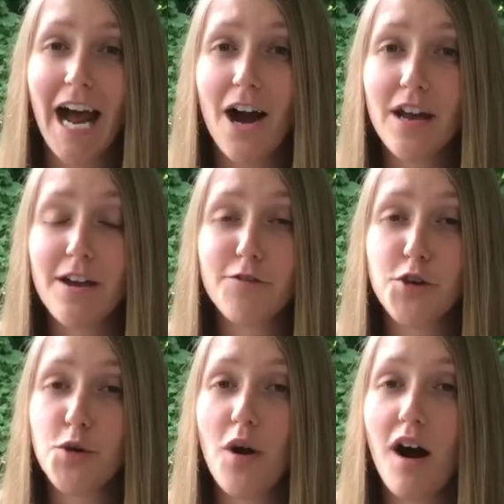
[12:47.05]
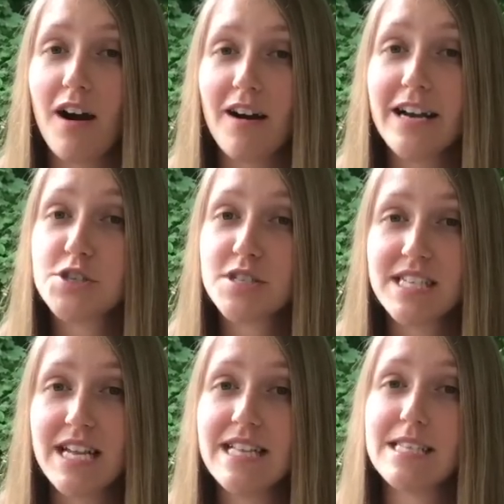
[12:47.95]
out if you are
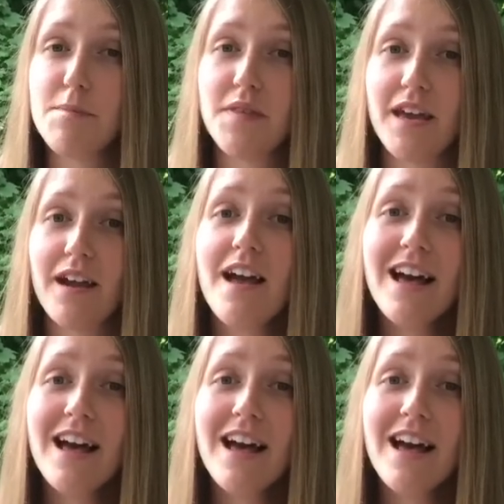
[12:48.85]
interested in something